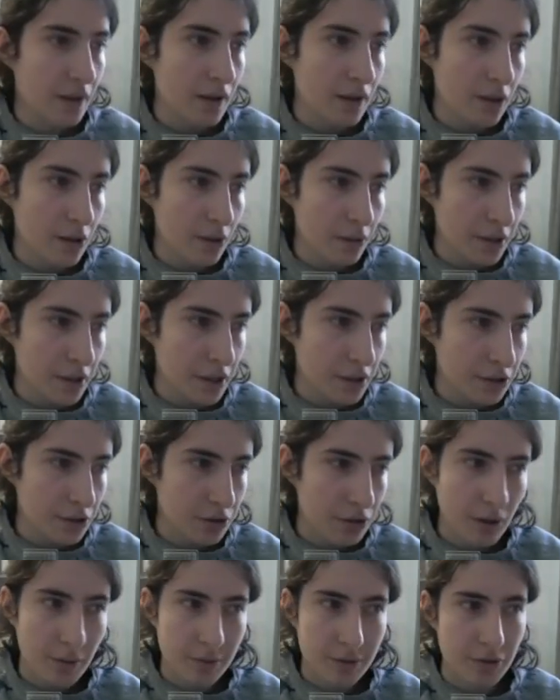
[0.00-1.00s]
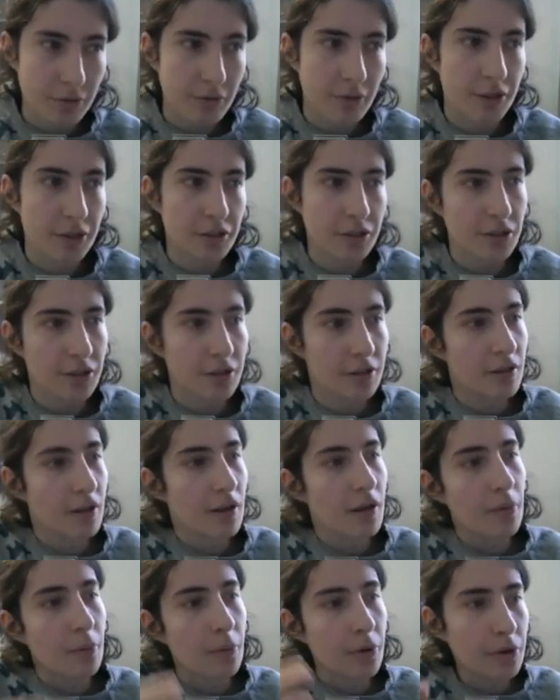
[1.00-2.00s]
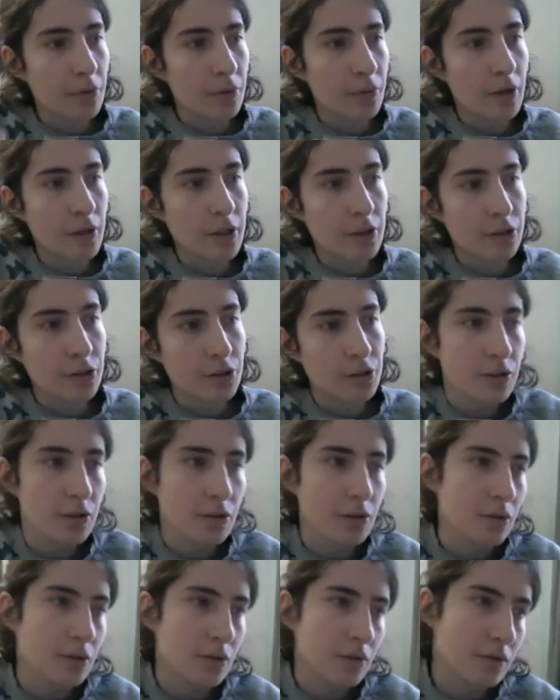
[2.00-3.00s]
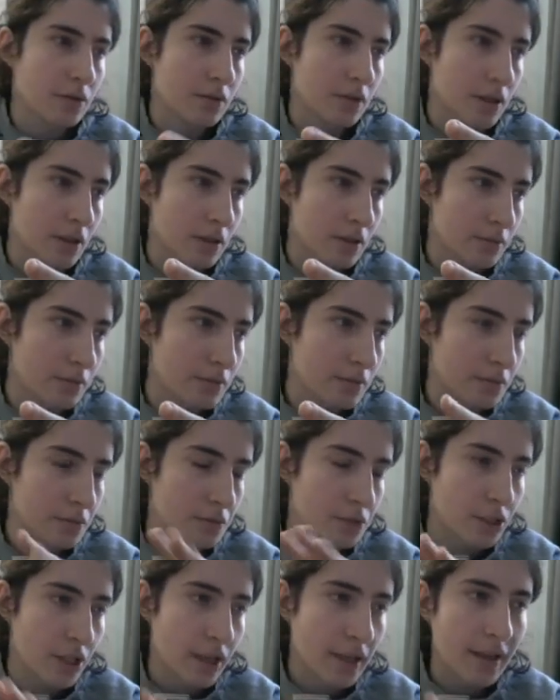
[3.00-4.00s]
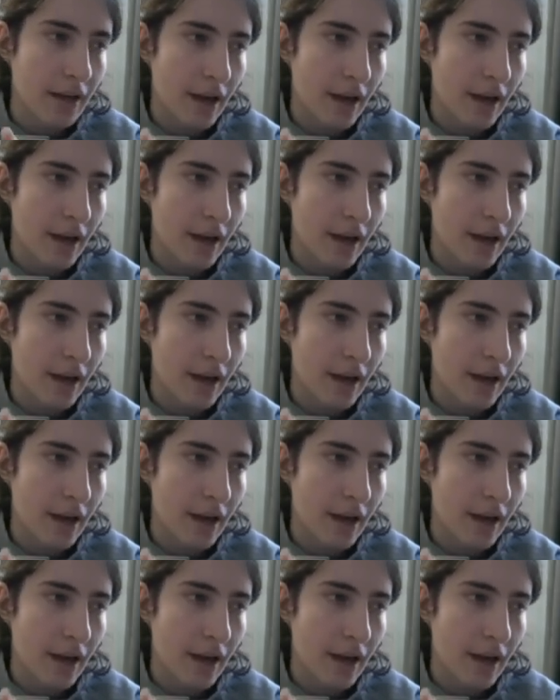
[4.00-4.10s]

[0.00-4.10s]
Going into observation, when you want to check